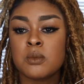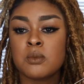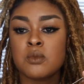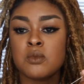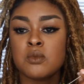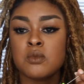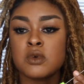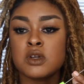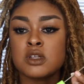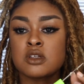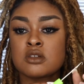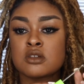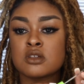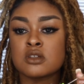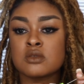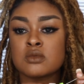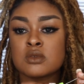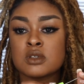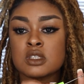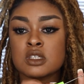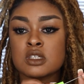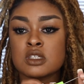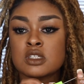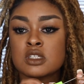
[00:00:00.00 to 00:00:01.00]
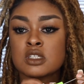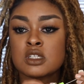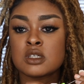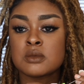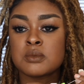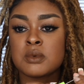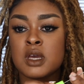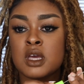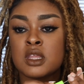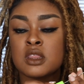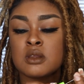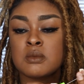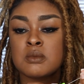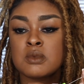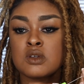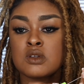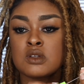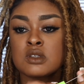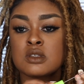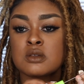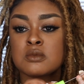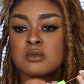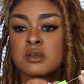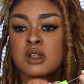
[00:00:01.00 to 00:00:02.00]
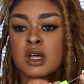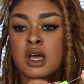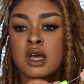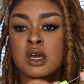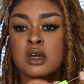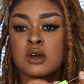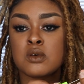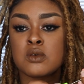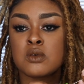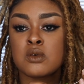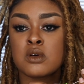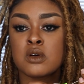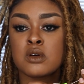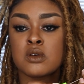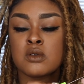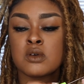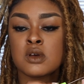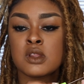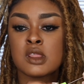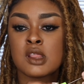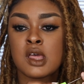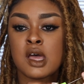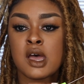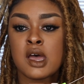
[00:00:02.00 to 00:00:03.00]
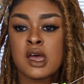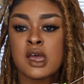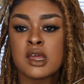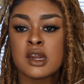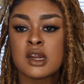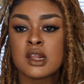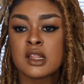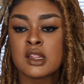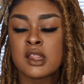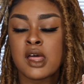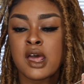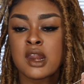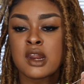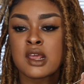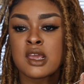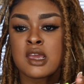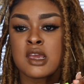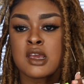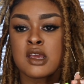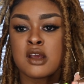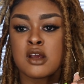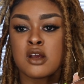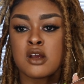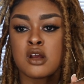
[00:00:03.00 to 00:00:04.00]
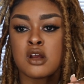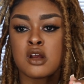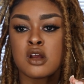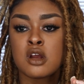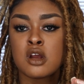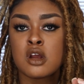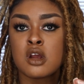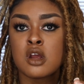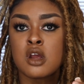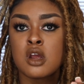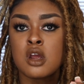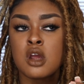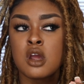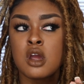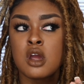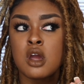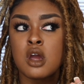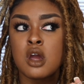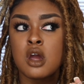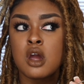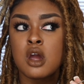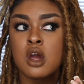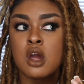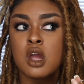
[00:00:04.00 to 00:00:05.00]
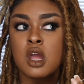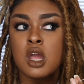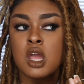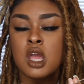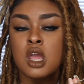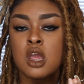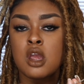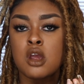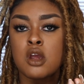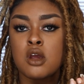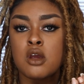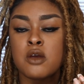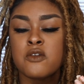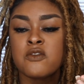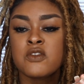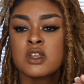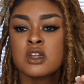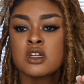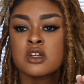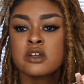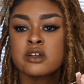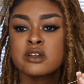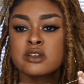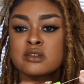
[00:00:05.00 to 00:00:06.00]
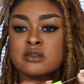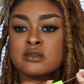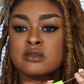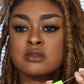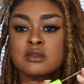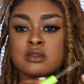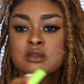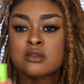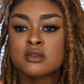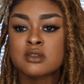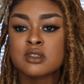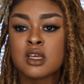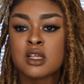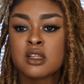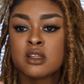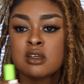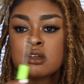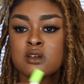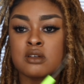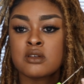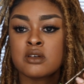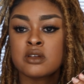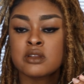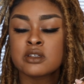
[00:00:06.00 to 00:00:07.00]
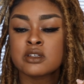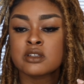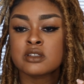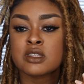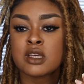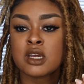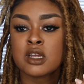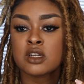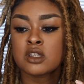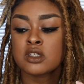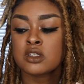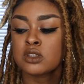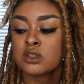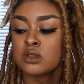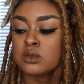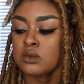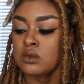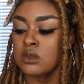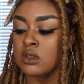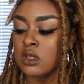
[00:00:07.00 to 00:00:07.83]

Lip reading: which is really cheap at the beauty supply or online. A lot of hair vendors sell it on their site too.